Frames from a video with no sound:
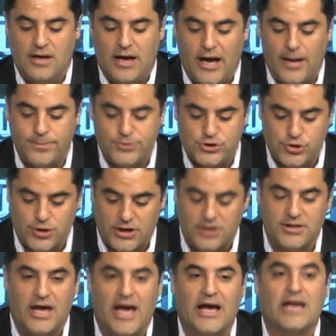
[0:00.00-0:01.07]
helped trigger
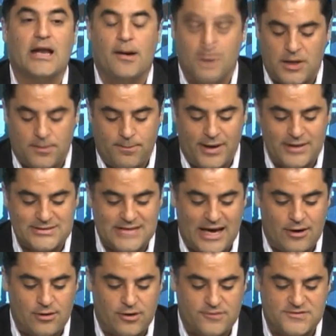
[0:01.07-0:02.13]
the economic
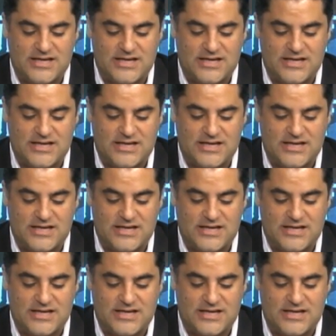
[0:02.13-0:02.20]
meltdown of